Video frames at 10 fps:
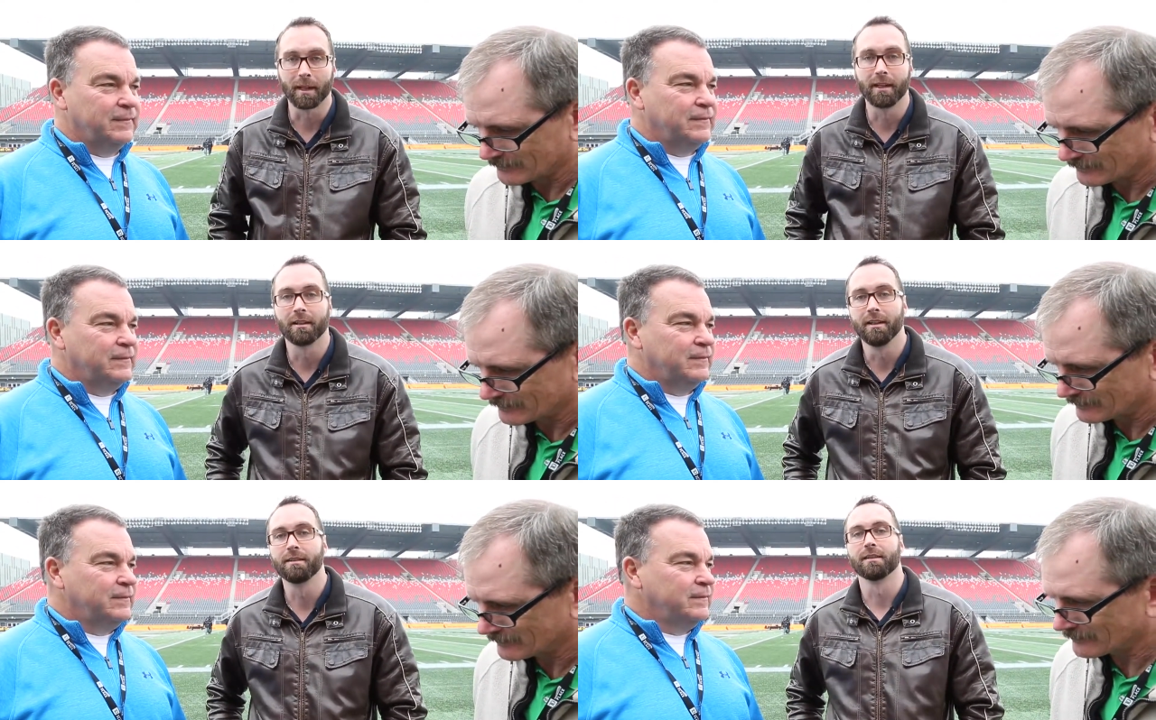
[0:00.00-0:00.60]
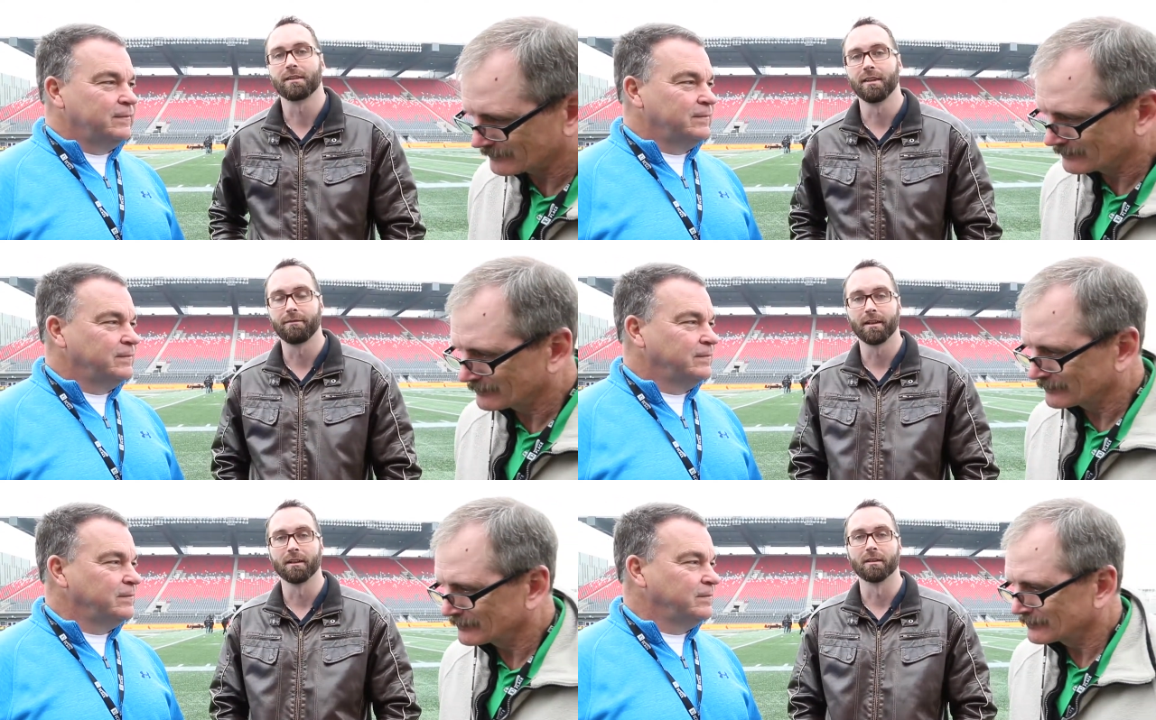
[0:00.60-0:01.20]
Speaker 1: player in the
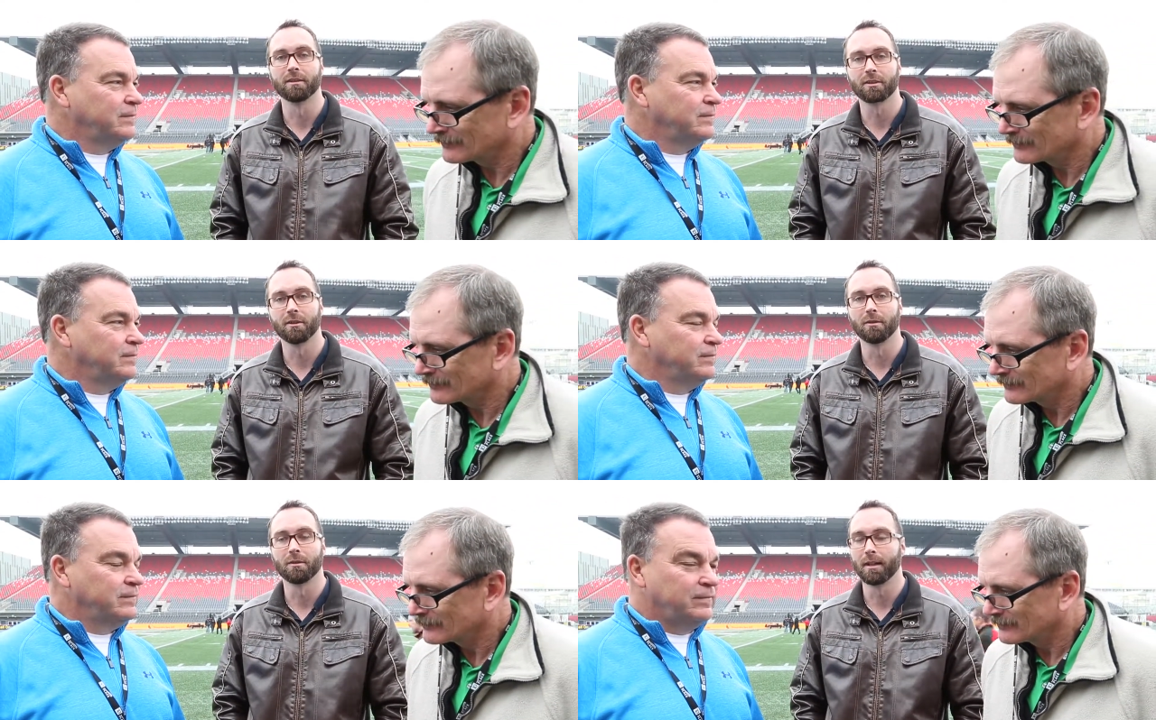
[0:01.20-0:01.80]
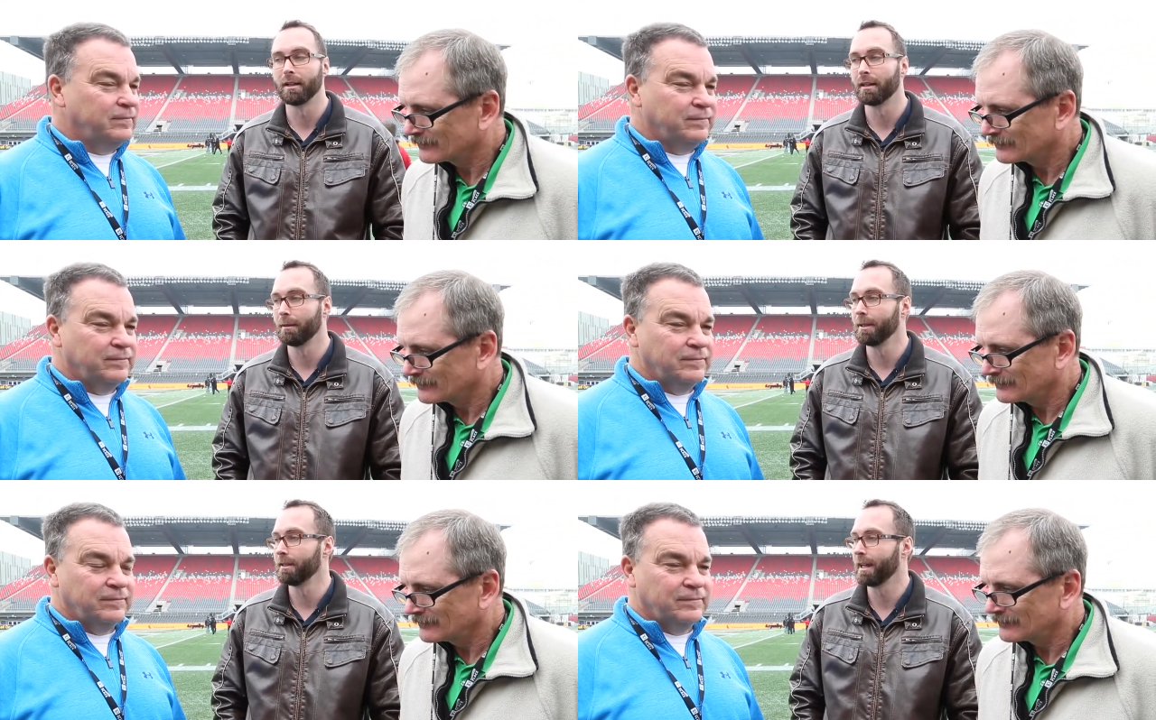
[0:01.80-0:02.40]
CFL. So uh,
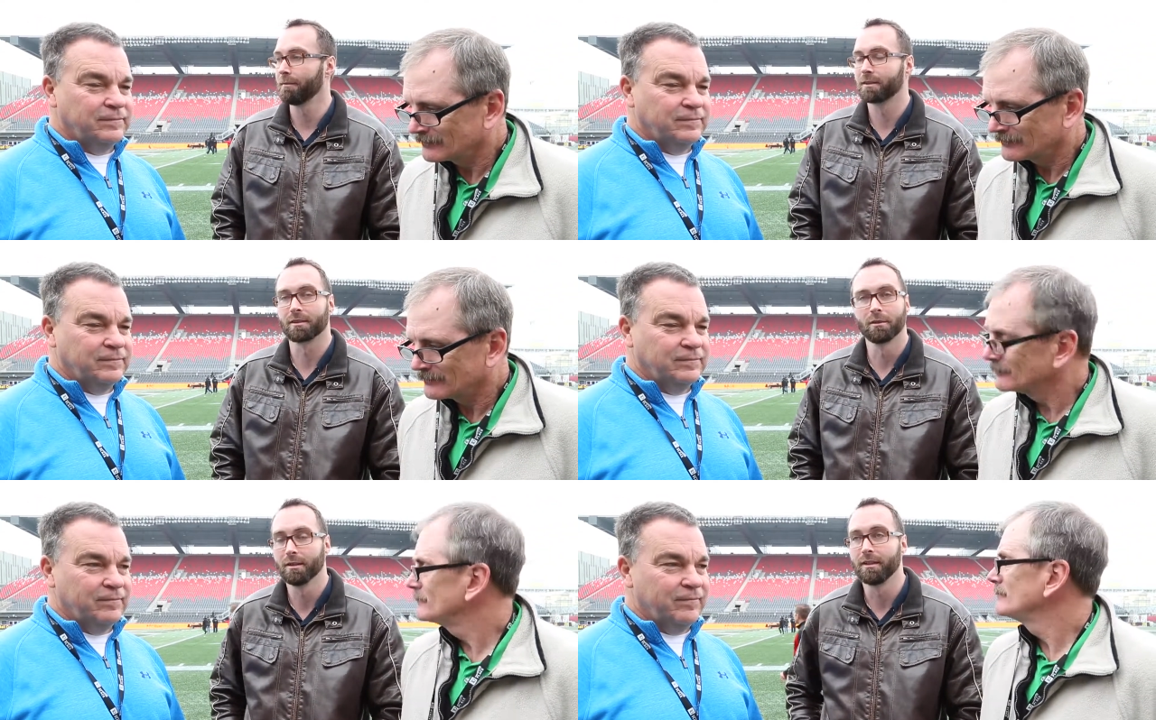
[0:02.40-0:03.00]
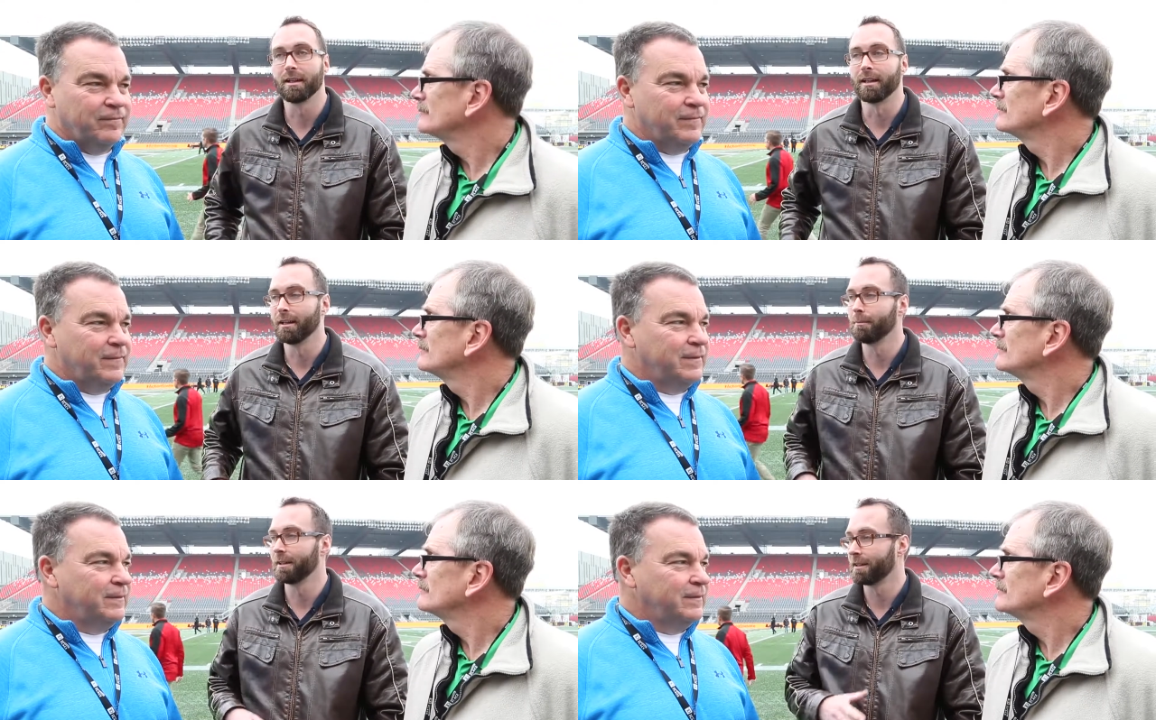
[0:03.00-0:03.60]
I mean, absolutely, you got to
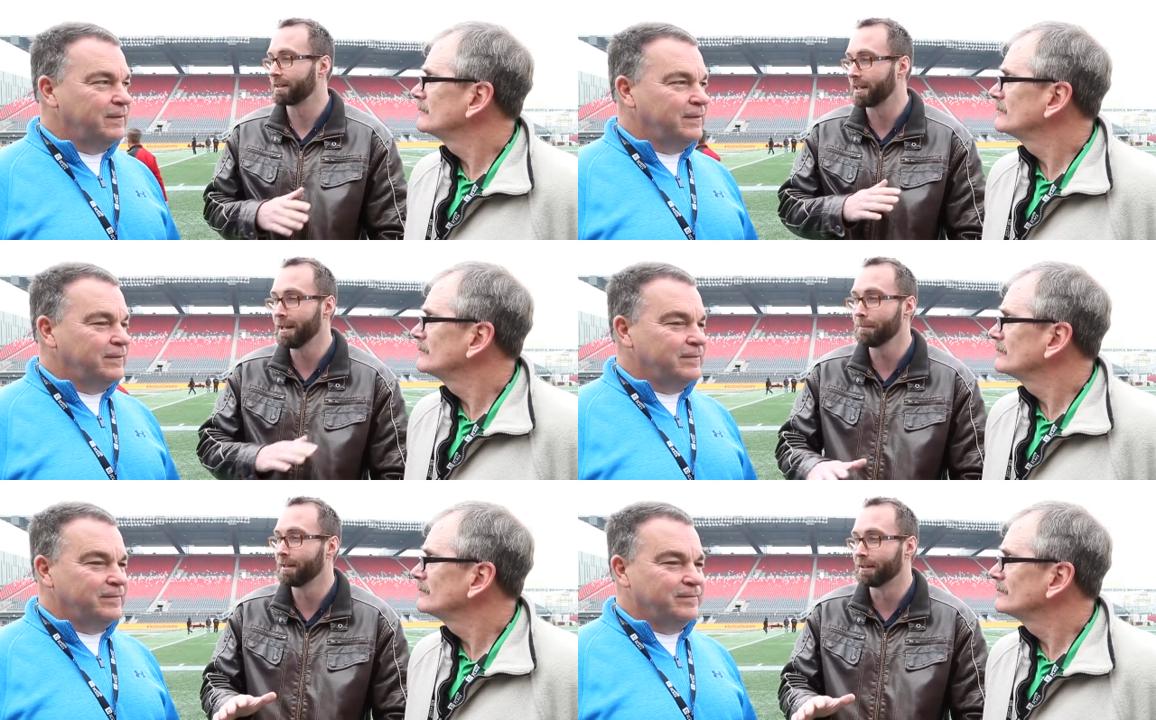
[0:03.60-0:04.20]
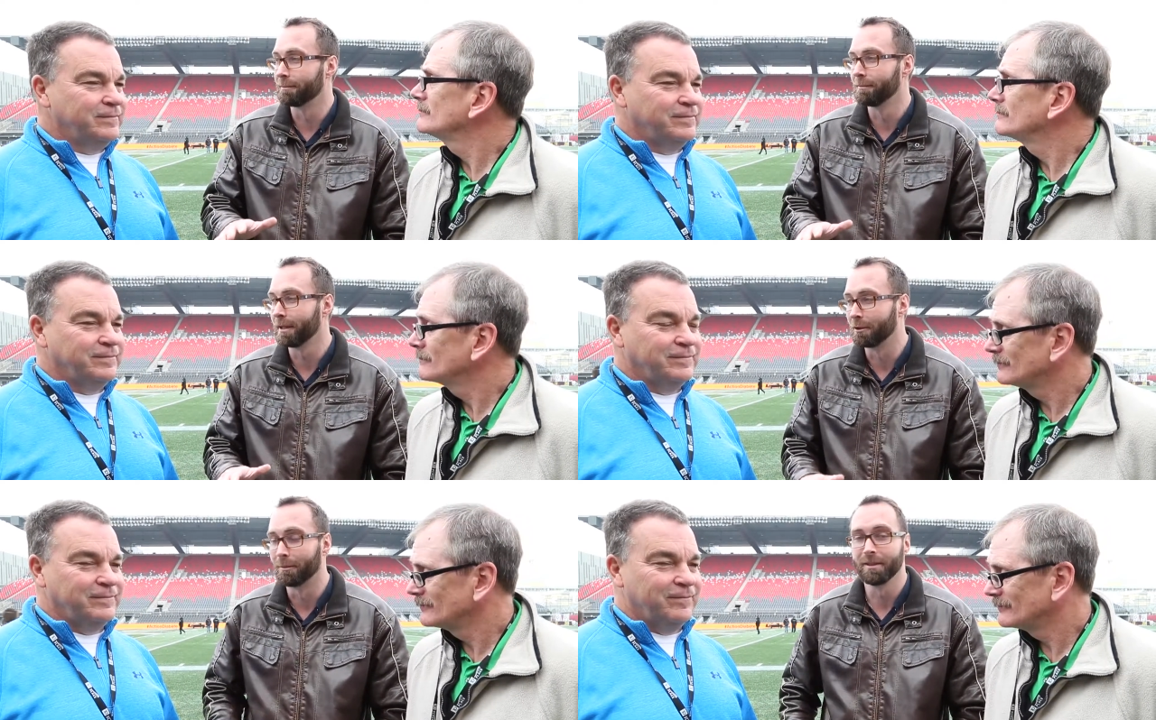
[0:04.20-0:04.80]
hit him. You got to keep hitting him,
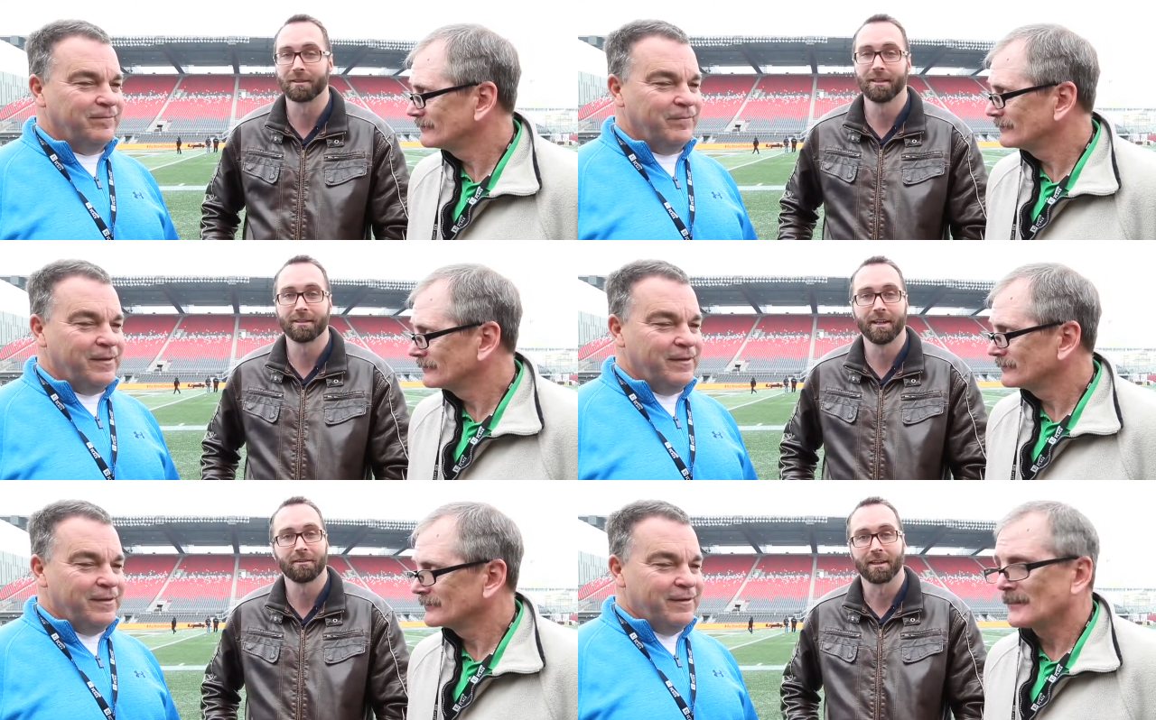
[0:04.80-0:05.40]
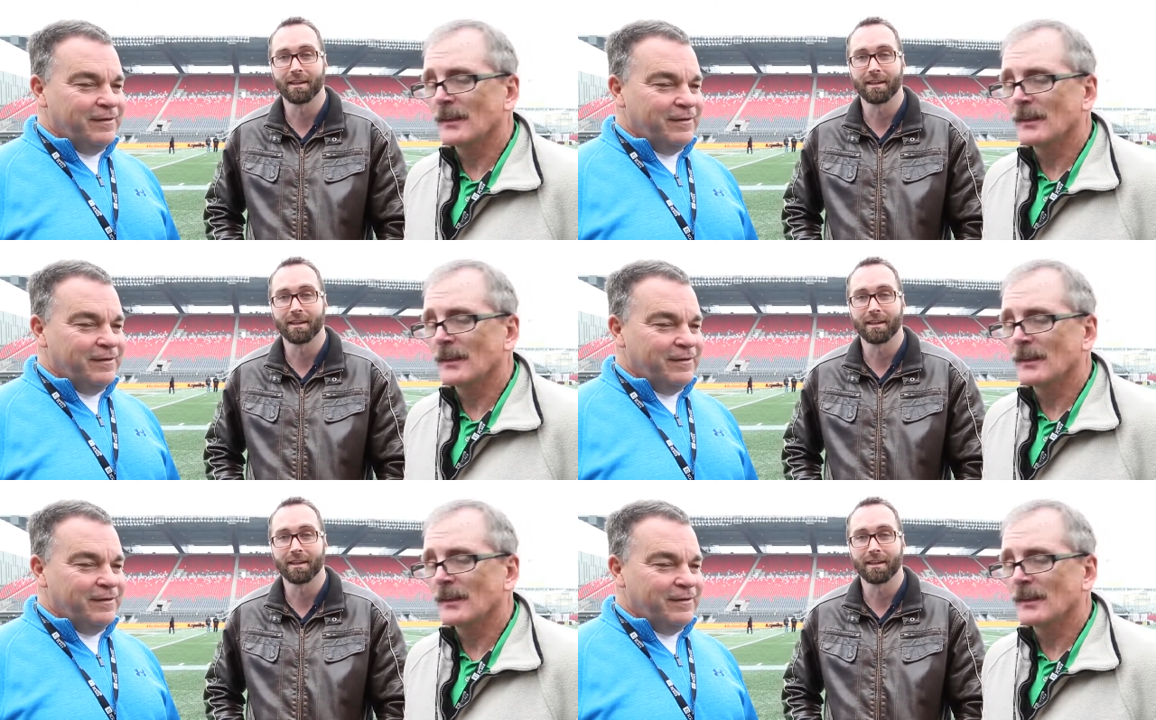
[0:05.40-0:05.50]
and hope he stays down. I